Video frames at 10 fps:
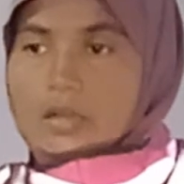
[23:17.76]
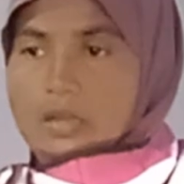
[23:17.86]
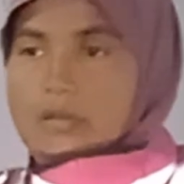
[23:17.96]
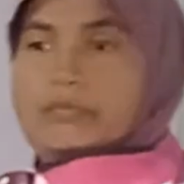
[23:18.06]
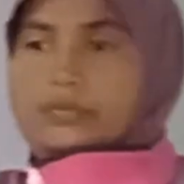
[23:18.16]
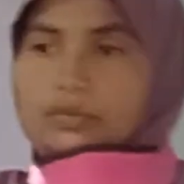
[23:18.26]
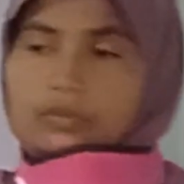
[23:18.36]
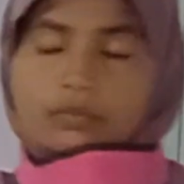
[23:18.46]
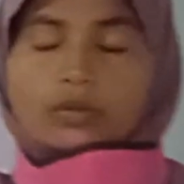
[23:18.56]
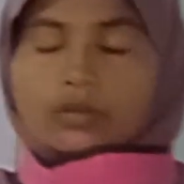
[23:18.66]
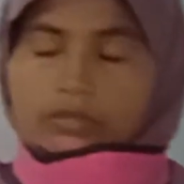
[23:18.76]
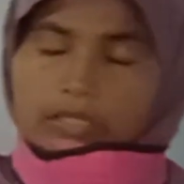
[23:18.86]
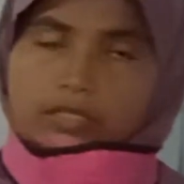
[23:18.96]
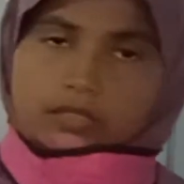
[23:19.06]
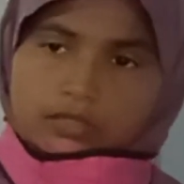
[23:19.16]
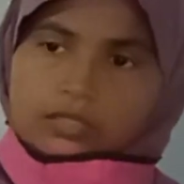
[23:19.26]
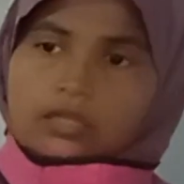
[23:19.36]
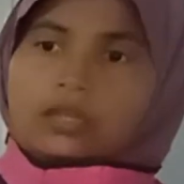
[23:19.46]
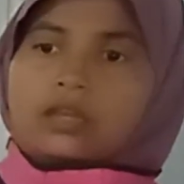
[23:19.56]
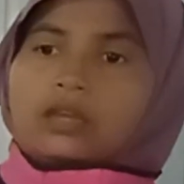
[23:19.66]
harmful. Oh, that is
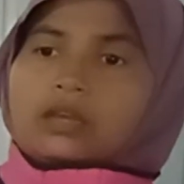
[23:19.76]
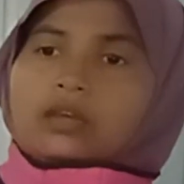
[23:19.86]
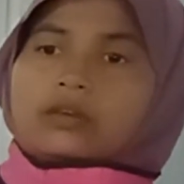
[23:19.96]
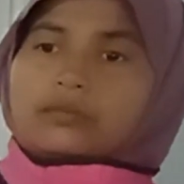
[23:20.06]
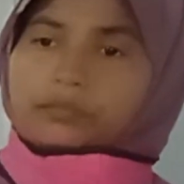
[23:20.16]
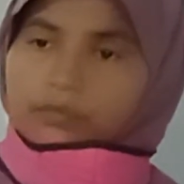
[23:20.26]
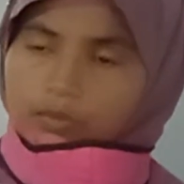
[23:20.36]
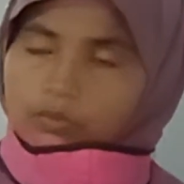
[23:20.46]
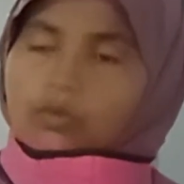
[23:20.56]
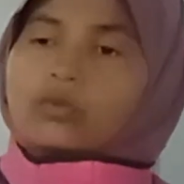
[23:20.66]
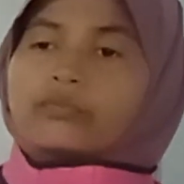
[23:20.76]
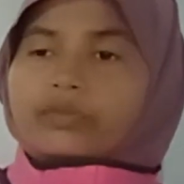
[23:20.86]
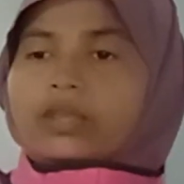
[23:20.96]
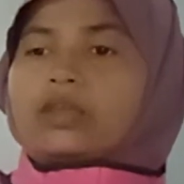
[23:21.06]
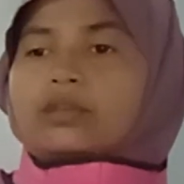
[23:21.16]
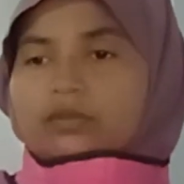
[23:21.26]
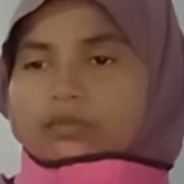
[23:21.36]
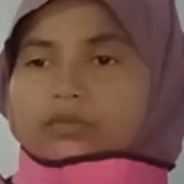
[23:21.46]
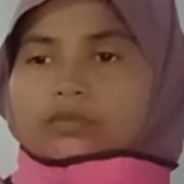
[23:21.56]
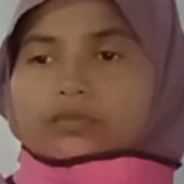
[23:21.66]
a wrong way
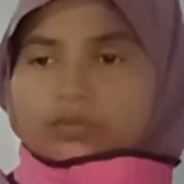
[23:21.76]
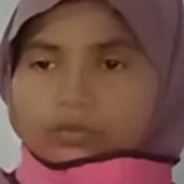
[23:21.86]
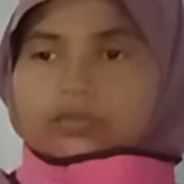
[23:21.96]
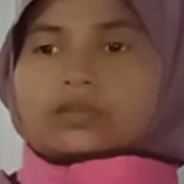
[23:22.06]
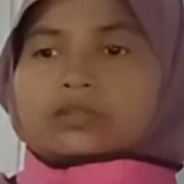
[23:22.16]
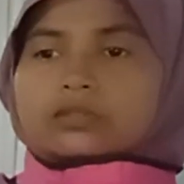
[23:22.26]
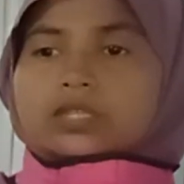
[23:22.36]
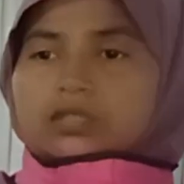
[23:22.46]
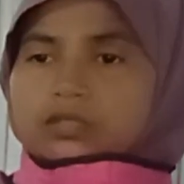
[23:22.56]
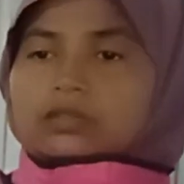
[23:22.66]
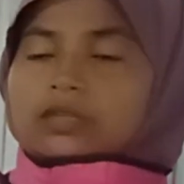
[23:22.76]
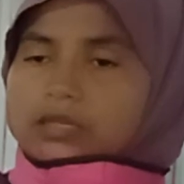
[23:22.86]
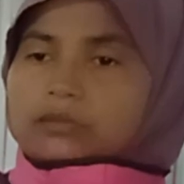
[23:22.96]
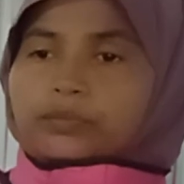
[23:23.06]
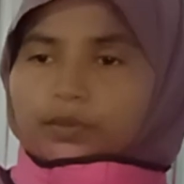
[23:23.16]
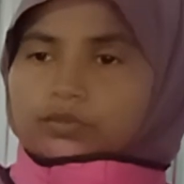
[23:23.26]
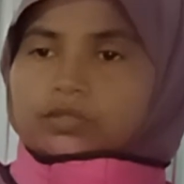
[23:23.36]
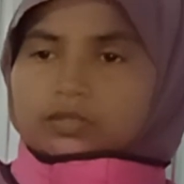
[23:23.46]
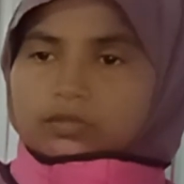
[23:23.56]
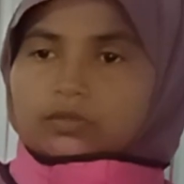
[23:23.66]
to the teaching learning
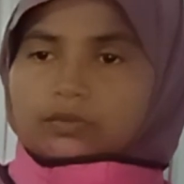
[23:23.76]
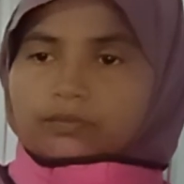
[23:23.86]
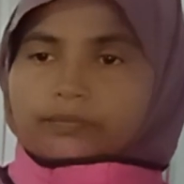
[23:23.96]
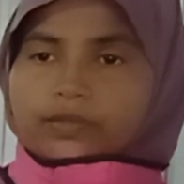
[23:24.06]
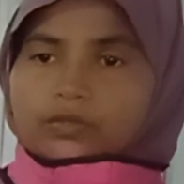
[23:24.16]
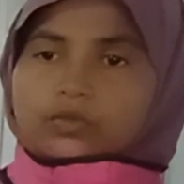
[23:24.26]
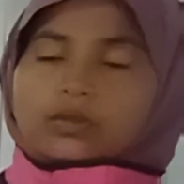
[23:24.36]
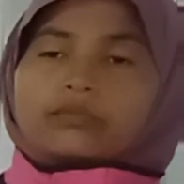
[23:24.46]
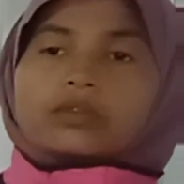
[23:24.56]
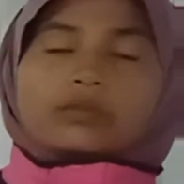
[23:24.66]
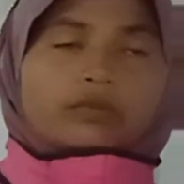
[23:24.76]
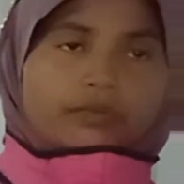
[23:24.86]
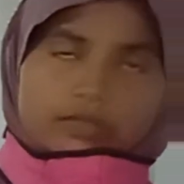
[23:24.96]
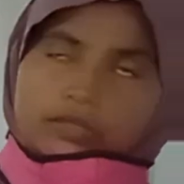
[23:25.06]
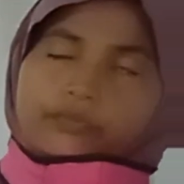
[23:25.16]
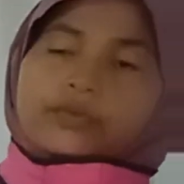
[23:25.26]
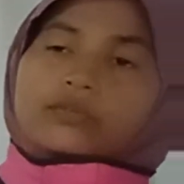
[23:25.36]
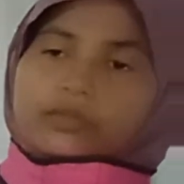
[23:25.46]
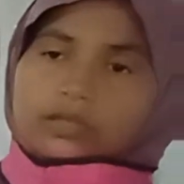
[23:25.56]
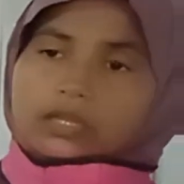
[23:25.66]
process, no? So we first of all
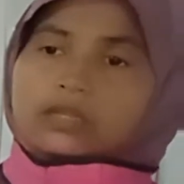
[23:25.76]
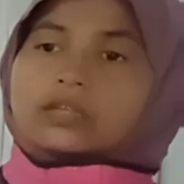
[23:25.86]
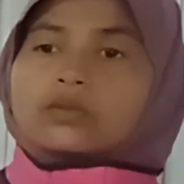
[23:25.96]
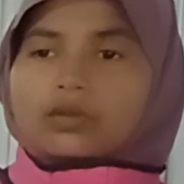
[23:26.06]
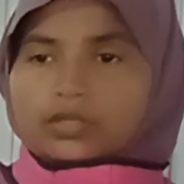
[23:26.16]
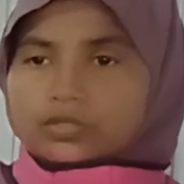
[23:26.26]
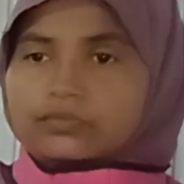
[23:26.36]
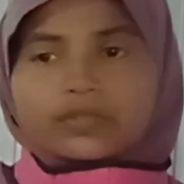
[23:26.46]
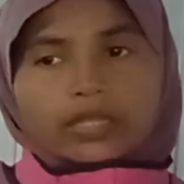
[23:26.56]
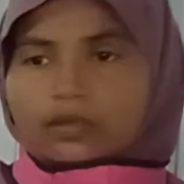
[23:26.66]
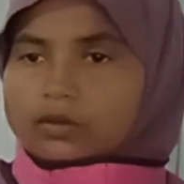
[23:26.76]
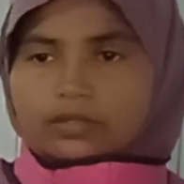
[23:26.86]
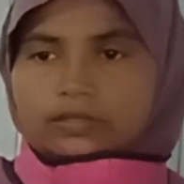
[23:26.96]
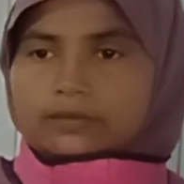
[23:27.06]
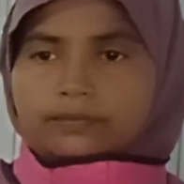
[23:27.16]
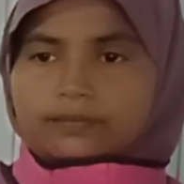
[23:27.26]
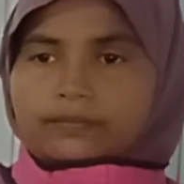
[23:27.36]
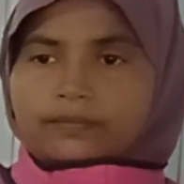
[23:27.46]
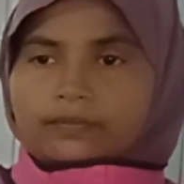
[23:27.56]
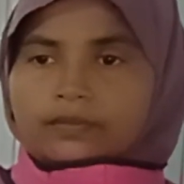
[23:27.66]
we need the knowledge of psychology.
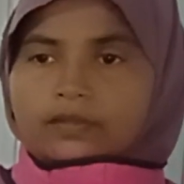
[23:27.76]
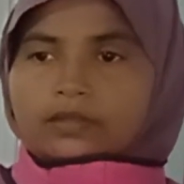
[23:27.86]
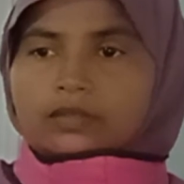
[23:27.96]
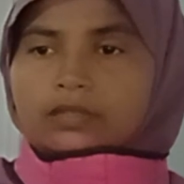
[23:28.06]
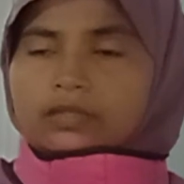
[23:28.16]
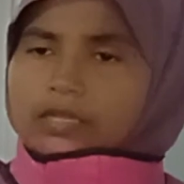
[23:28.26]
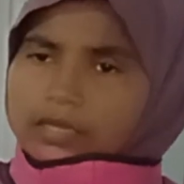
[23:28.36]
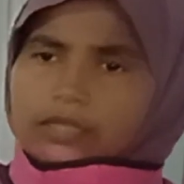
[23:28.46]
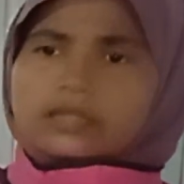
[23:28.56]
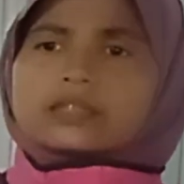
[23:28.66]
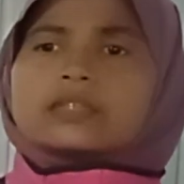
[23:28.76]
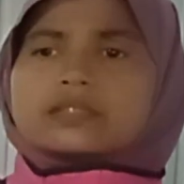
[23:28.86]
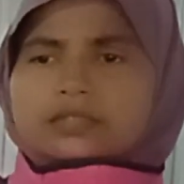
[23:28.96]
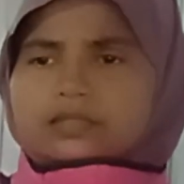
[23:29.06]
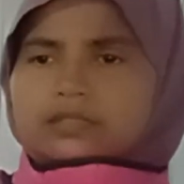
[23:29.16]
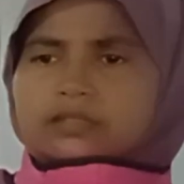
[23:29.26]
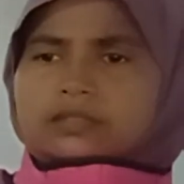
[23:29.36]
That are the reasons